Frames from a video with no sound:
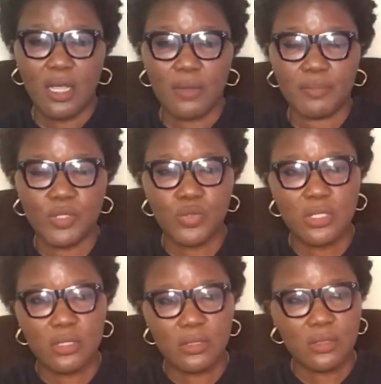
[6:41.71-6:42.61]

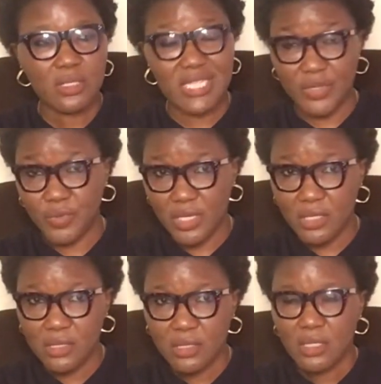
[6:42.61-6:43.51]
between degrees
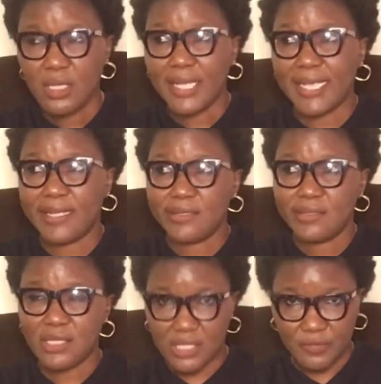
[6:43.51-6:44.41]
and
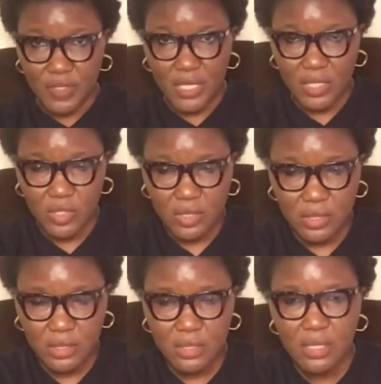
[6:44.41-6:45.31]

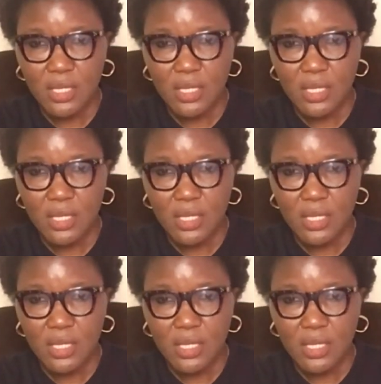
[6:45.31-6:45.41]
certifications,